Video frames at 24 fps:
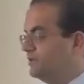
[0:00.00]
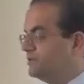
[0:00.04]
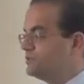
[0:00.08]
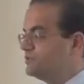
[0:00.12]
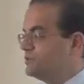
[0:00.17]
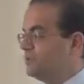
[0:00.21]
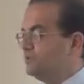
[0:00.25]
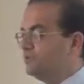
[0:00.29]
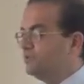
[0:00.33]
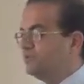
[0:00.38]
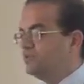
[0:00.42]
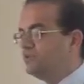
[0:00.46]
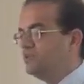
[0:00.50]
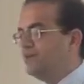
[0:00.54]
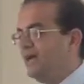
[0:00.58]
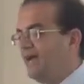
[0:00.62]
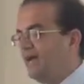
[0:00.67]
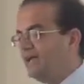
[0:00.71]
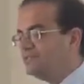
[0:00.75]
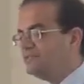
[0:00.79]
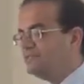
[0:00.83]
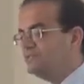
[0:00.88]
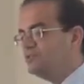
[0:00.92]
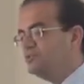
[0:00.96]
So
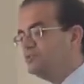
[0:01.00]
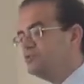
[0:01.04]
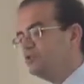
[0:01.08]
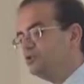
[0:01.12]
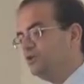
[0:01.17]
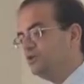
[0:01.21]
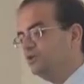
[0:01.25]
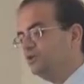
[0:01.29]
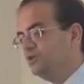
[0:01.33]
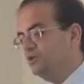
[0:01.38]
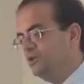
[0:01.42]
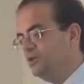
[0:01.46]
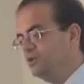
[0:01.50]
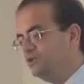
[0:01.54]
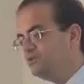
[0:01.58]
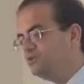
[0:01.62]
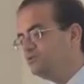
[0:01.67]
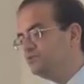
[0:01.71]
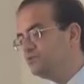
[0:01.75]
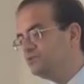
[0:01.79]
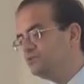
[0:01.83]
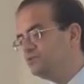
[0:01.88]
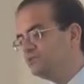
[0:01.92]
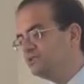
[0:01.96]
Cassie showed
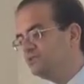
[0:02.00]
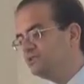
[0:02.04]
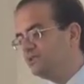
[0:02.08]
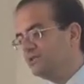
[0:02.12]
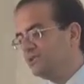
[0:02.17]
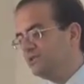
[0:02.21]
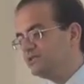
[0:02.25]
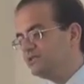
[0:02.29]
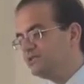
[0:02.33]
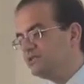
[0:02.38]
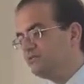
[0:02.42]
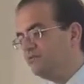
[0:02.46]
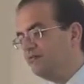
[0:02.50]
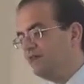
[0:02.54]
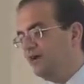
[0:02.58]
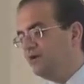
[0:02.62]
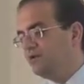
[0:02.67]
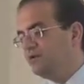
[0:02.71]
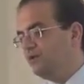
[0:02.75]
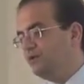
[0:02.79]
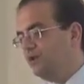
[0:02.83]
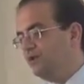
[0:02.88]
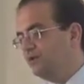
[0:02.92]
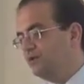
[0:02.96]
increased detection of
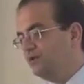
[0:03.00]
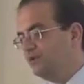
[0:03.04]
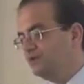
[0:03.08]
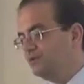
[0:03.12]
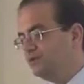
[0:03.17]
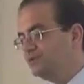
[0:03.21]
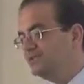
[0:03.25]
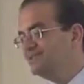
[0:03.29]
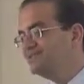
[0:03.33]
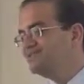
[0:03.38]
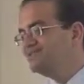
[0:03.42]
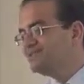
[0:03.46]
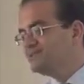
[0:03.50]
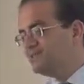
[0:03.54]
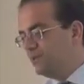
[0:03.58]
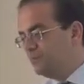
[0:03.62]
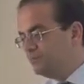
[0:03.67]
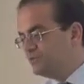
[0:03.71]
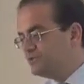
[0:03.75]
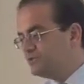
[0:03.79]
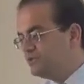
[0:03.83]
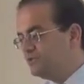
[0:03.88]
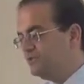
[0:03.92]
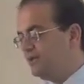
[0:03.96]
alcohol
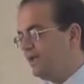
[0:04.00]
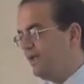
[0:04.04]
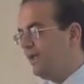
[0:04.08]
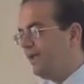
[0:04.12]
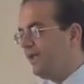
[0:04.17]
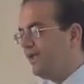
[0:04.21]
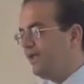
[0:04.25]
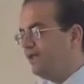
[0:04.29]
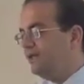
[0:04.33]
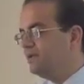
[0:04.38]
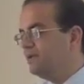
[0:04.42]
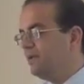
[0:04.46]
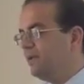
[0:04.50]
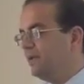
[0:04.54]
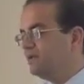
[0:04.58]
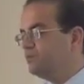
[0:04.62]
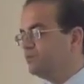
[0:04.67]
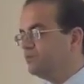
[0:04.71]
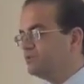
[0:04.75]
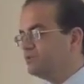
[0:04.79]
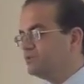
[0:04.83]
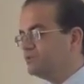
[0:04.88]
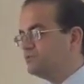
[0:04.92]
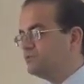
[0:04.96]
consumption and
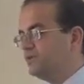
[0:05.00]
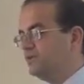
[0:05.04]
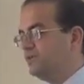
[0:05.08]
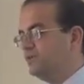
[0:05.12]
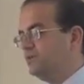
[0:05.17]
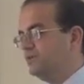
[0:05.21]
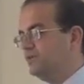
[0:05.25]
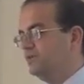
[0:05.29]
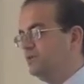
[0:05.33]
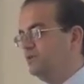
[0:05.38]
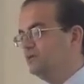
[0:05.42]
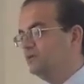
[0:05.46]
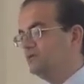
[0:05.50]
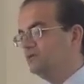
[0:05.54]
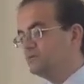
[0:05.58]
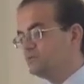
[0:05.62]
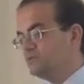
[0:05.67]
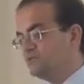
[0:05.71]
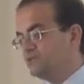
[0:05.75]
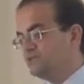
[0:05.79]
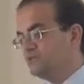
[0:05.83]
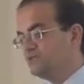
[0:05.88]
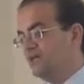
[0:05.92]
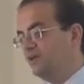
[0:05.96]
at-risk drinking.
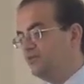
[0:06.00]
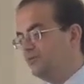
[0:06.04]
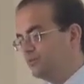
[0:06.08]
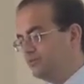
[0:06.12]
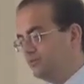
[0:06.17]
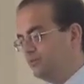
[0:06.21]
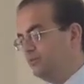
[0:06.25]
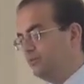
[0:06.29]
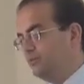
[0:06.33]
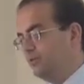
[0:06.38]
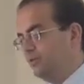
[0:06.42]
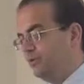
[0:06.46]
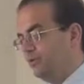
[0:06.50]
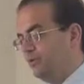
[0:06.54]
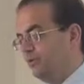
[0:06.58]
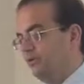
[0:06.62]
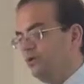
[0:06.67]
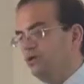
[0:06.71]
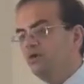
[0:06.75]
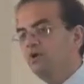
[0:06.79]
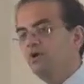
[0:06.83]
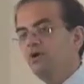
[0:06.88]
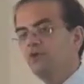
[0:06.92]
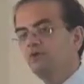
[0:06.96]
This was self-report
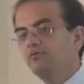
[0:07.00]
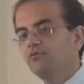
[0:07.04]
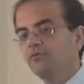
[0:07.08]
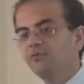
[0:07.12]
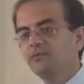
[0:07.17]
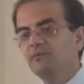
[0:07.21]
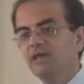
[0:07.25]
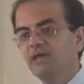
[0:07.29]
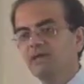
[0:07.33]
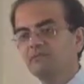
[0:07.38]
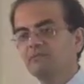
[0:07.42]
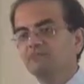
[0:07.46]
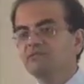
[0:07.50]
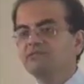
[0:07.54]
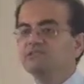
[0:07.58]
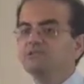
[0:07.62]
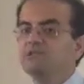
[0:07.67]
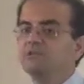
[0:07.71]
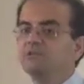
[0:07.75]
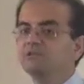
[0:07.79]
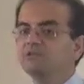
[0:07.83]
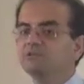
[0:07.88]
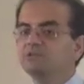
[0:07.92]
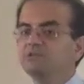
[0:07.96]
over the
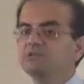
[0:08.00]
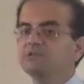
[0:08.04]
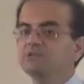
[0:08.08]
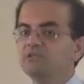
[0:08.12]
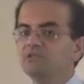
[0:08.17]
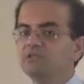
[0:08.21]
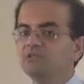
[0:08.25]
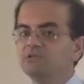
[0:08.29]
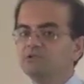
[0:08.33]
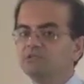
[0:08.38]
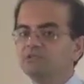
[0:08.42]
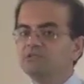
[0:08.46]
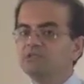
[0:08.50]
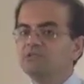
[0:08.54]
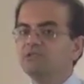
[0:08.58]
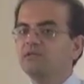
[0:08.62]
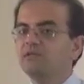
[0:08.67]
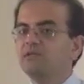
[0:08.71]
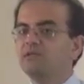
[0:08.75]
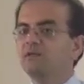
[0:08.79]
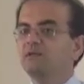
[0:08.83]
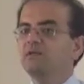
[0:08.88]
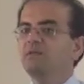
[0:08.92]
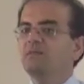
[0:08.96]
MSc, which is the
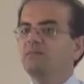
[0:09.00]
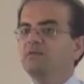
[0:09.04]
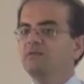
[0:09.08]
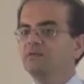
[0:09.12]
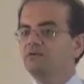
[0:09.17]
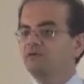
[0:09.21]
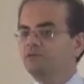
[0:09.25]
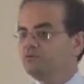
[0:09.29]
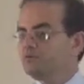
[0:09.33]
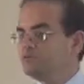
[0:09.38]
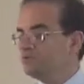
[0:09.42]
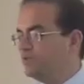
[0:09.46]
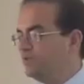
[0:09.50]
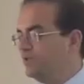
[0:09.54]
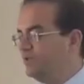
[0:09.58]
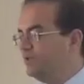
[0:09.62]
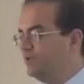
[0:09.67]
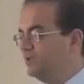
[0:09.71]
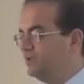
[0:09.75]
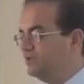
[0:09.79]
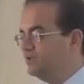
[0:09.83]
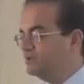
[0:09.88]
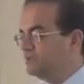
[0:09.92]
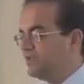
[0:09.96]
nursing medical
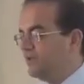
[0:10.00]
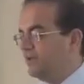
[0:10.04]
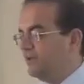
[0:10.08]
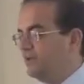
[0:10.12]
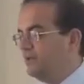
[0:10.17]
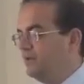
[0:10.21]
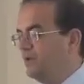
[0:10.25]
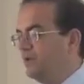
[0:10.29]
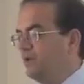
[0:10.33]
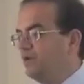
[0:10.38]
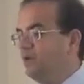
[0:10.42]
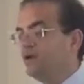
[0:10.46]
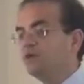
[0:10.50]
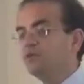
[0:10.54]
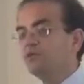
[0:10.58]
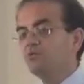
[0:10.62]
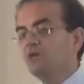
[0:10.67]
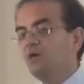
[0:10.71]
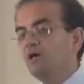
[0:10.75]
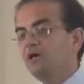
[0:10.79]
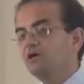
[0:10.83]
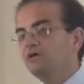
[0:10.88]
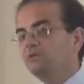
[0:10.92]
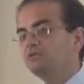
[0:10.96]
screening exam,
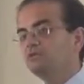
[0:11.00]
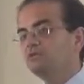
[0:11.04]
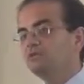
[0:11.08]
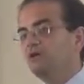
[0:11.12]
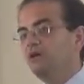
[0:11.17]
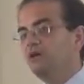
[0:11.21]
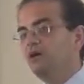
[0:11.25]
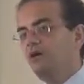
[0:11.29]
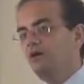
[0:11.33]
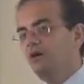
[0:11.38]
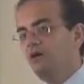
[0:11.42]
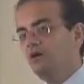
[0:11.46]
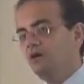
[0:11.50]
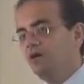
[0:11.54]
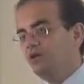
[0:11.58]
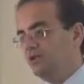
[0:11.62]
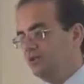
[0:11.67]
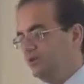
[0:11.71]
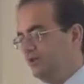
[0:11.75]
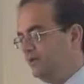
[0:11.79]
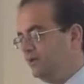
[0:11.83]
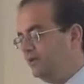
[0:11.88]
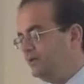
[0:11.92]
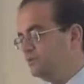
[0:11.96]
across
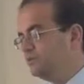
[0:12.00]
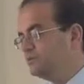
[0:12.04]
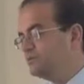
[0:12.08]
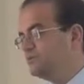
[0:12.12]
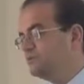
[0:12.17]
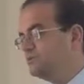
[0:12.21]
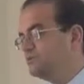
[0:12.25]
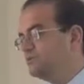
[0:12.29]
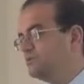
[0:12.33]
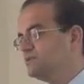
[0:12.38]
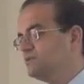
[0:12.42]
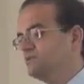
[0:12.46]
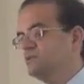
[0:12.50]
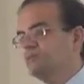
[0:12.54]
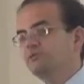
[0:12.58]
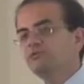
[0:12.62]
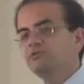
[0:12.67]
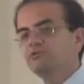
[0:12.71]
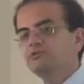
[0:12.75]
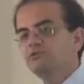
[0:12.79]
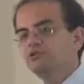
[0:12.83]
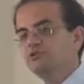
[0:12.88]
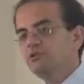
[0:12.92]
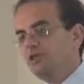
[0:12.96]
all ages,
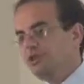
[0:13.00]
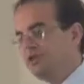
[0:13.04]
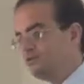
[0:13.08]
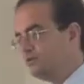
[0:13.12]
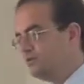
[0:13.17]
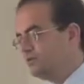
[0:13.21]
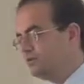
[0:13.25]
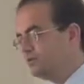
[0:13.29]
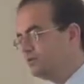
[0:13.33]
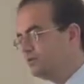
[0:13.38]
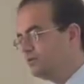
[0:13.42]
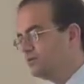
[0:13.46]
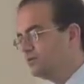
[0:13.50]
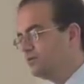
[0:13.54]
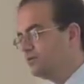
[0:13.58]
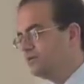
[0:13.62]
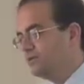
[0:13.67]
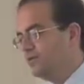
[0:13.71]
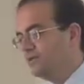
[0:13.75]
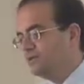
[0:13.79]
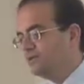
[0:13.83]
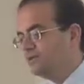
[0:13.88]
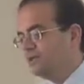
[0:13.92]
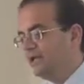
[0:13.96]
gender,
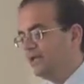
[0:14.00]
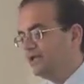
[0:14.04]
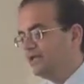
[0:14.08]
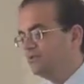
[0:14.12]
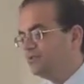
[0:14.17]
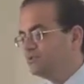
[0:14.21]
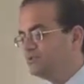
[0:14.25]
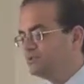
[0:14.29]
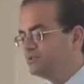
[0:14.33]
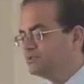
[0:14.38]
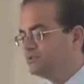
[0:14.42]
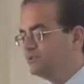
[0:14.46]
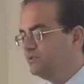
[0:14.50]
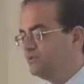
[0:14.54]
and language.